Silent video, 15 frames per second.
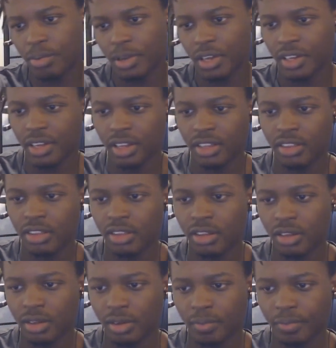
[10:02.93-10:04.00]
like
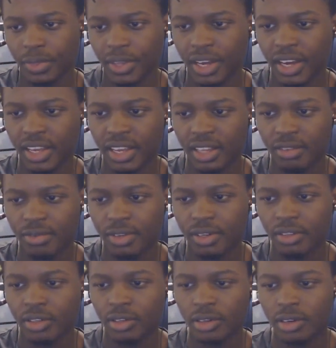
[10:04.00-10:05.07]
the high cut
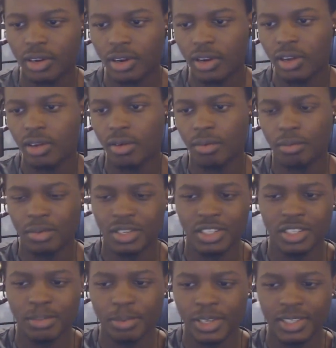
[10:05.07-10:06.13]
filter, which is
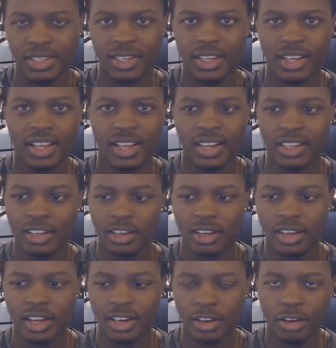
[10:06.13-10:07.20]
basically
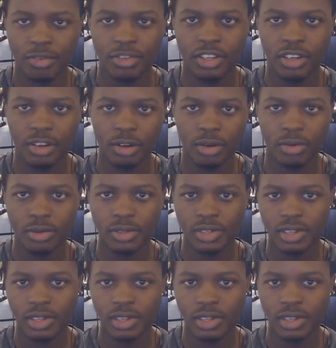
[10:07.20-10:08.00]
cutting off the lows.